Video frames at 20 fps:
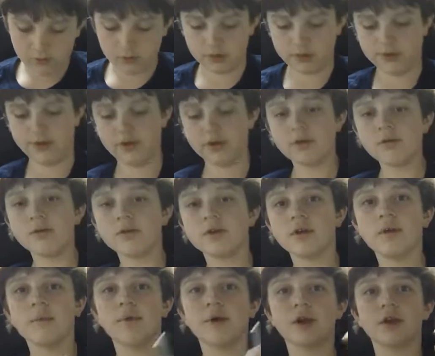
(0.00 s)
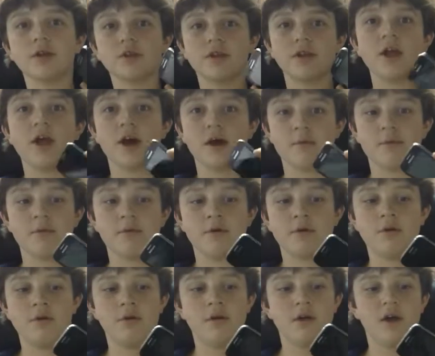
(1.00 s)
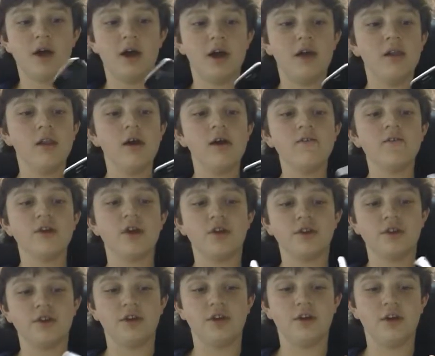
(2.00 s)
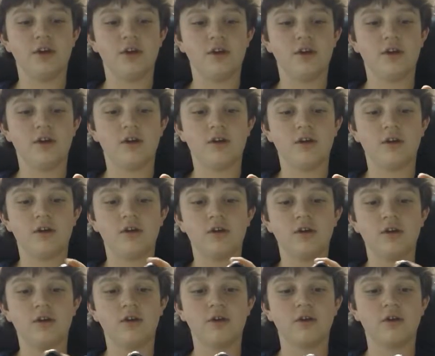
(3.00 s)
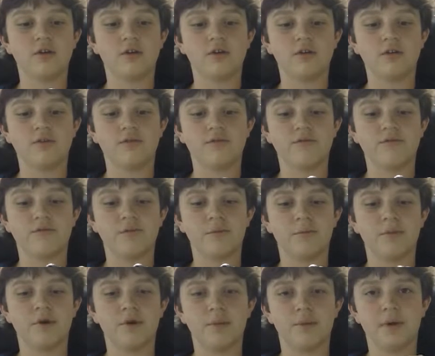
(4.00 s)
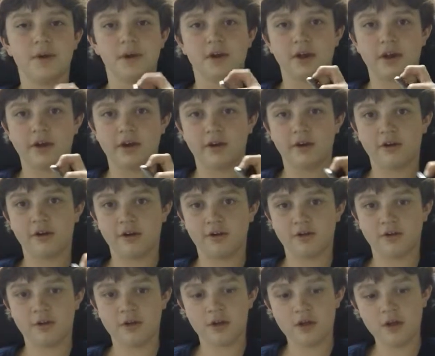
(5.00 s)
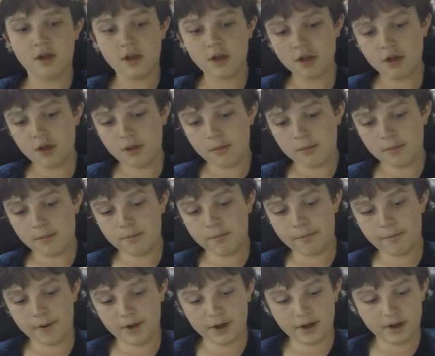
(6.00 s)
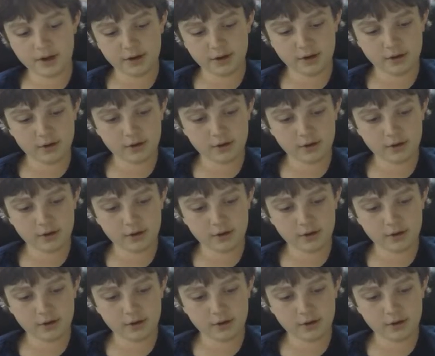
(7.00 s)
This was a big step. I love LTE on your prepaid carriers, but